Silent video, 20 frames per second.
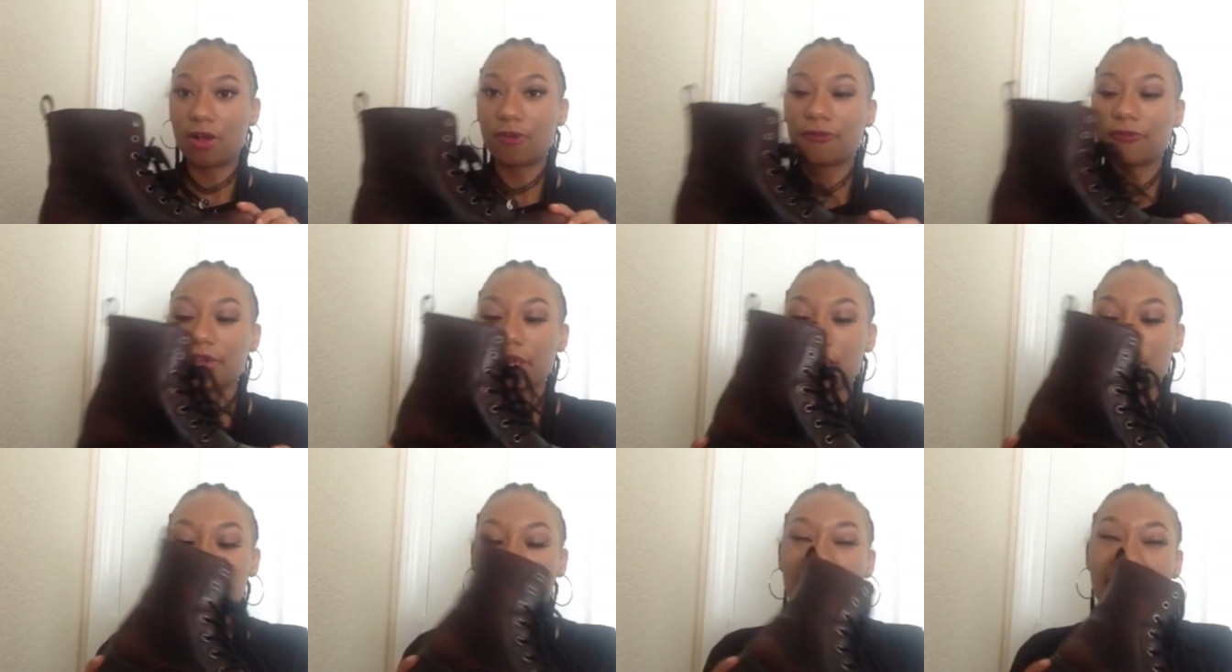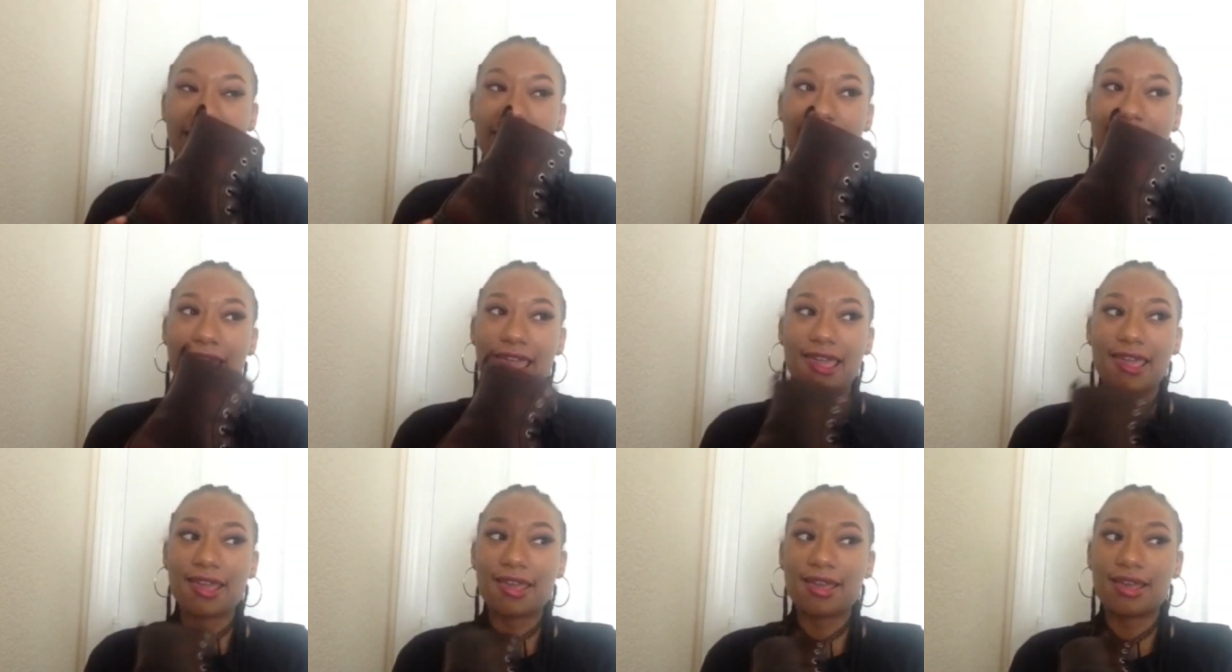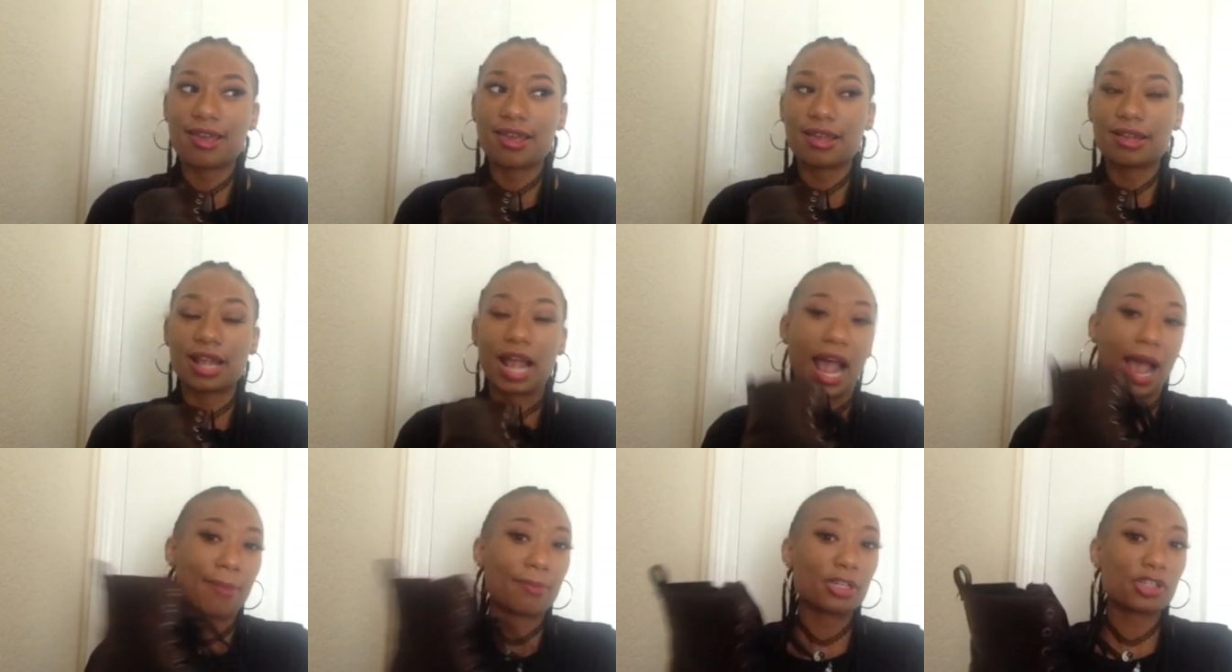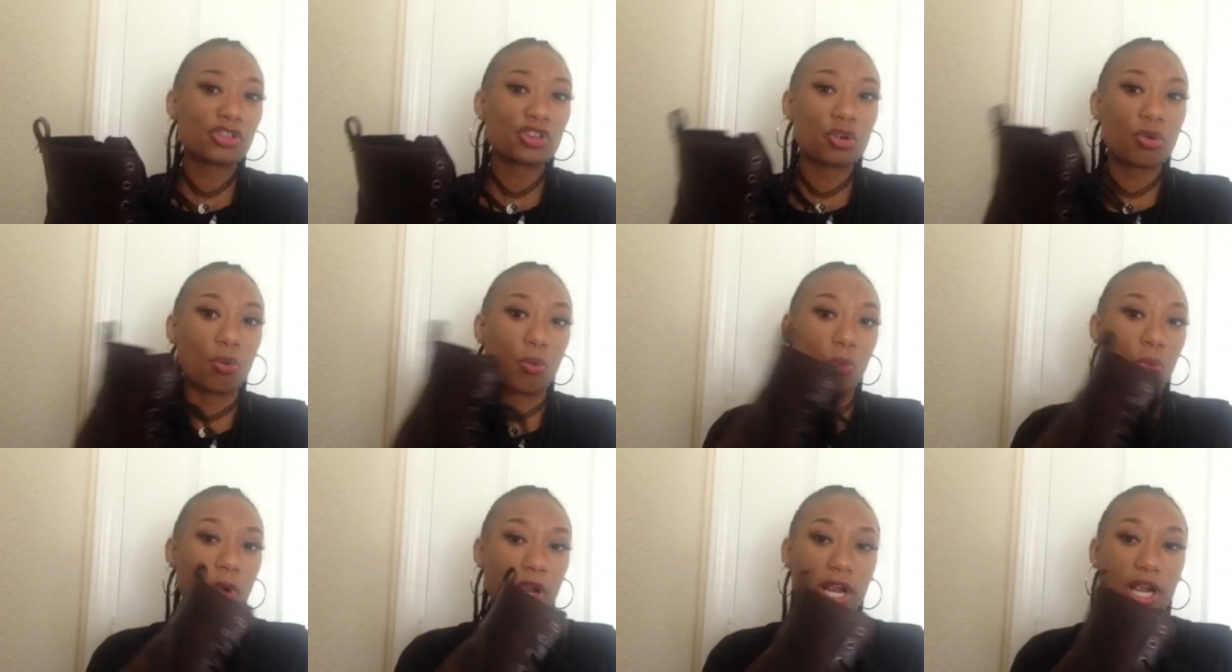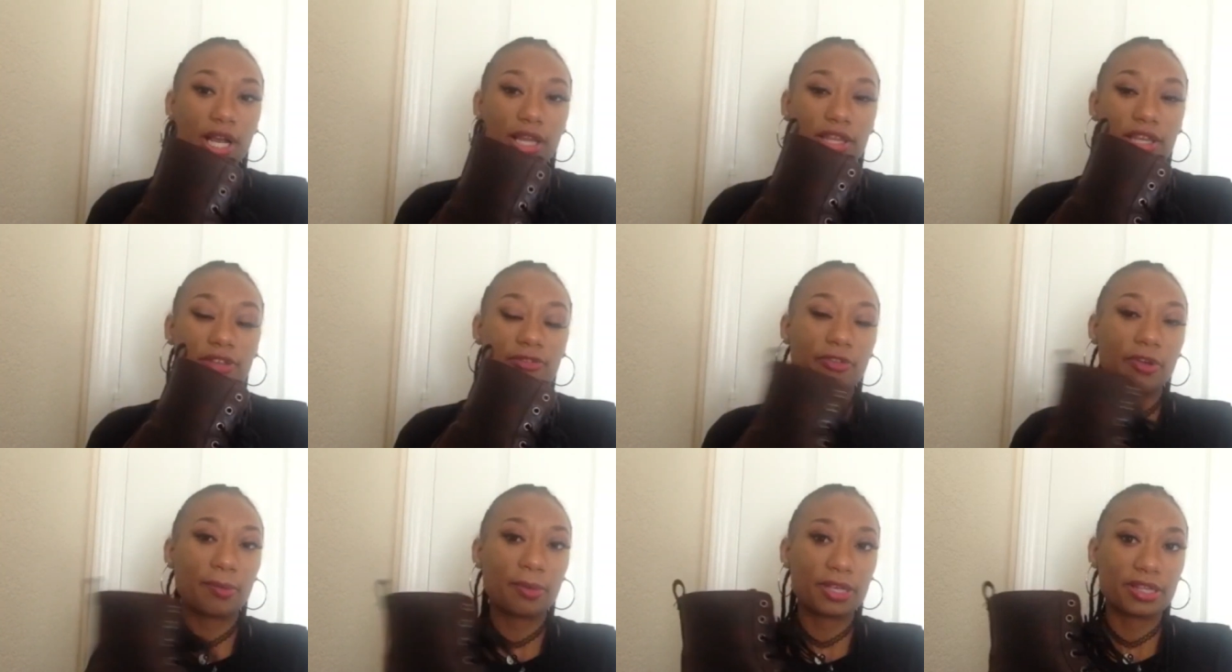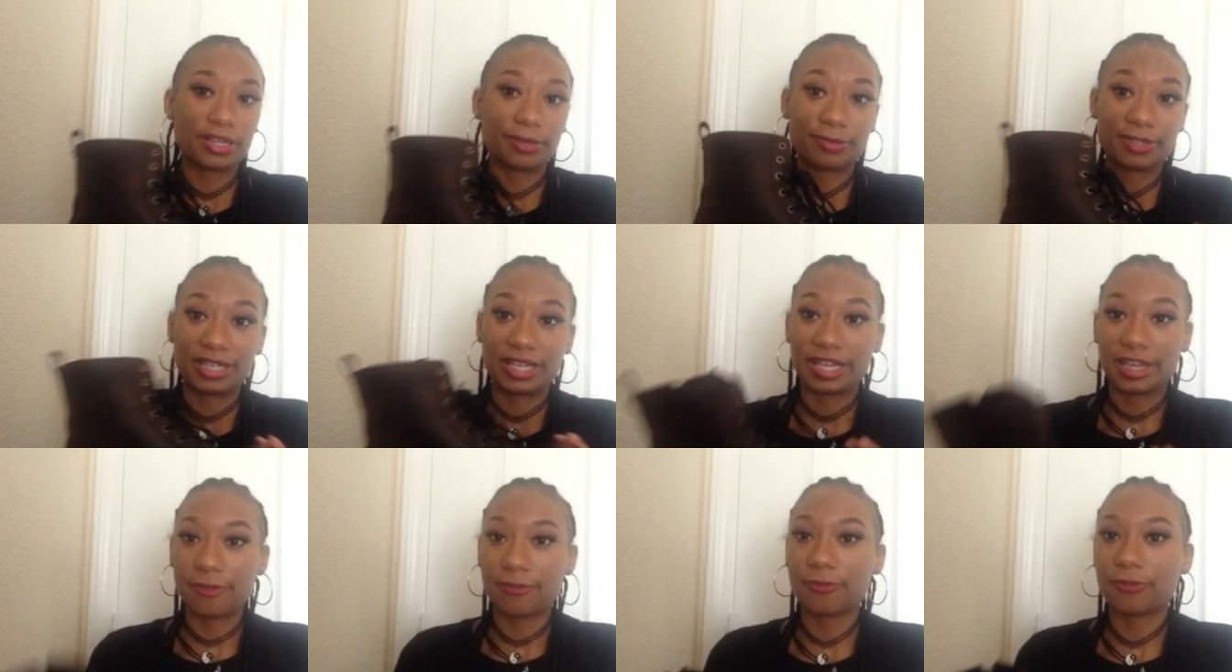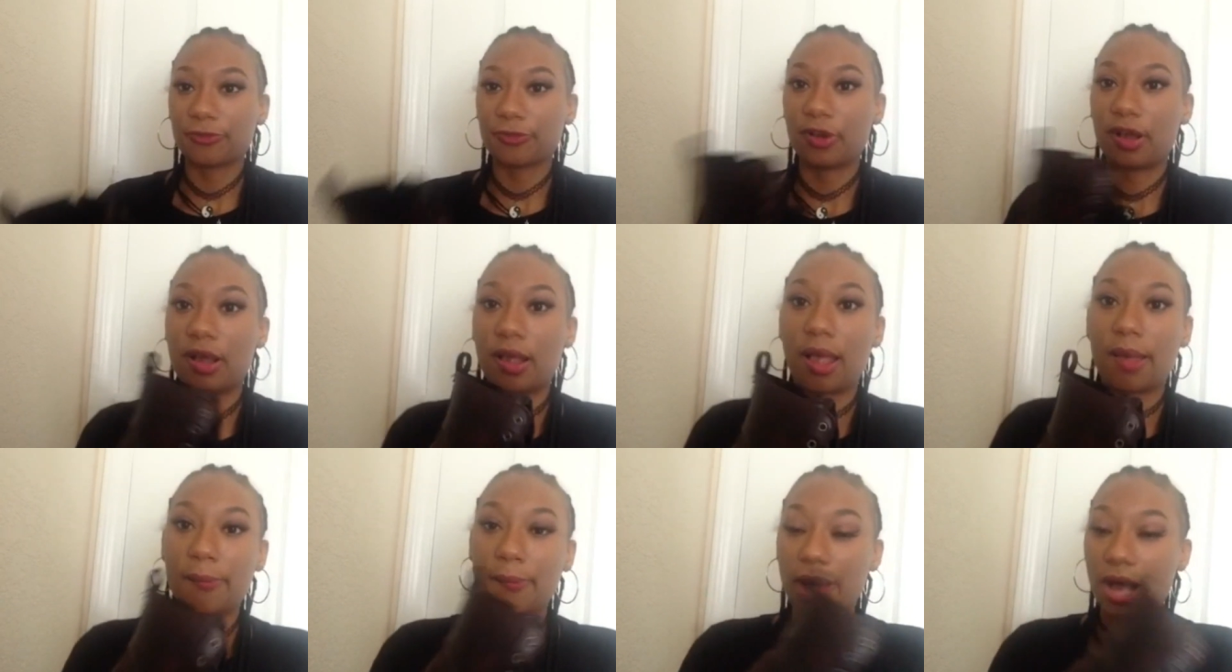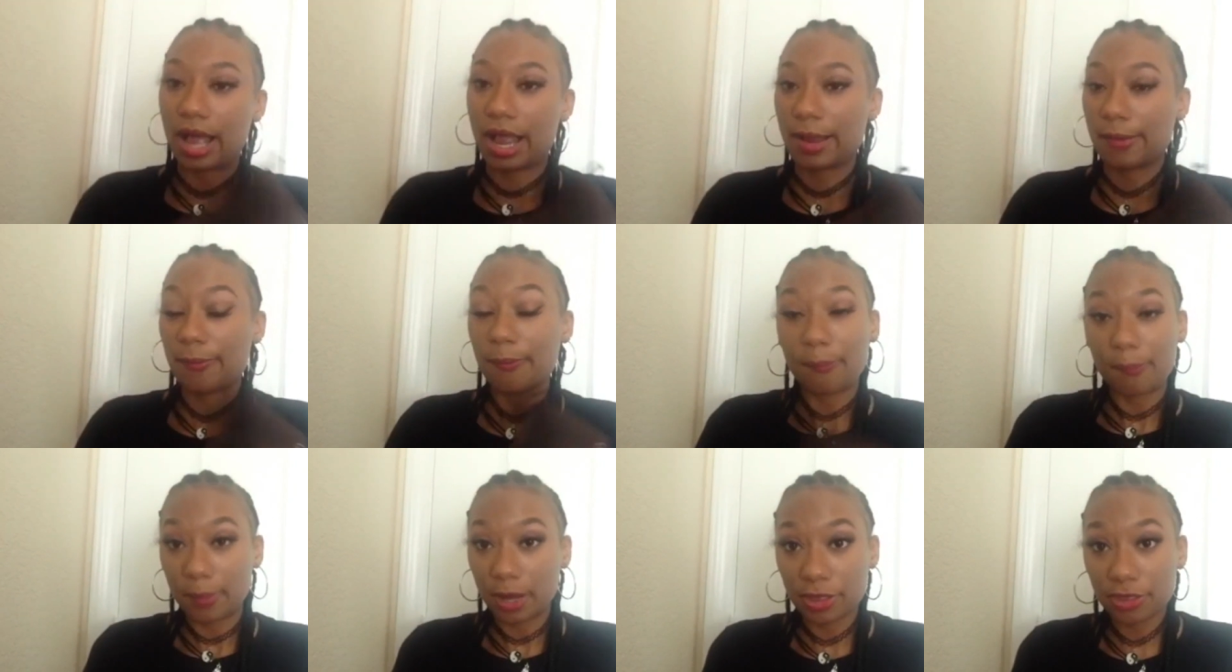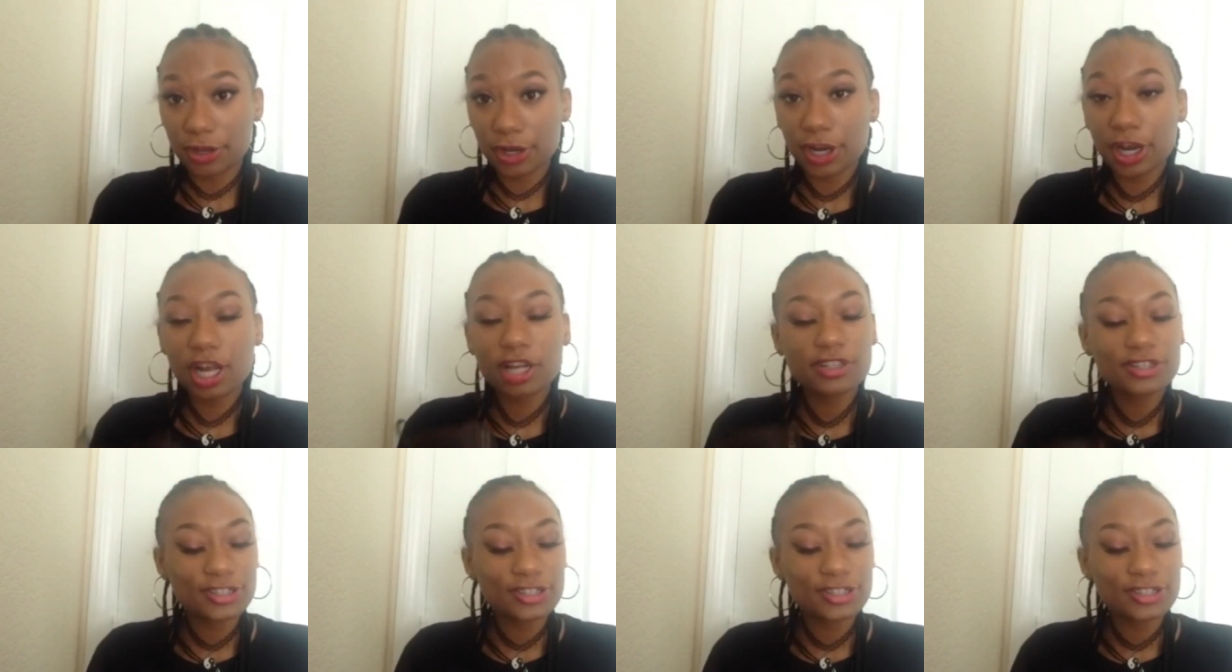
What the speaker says: outfit, and I'm not sure where I got these from, because they were a gift from my mother.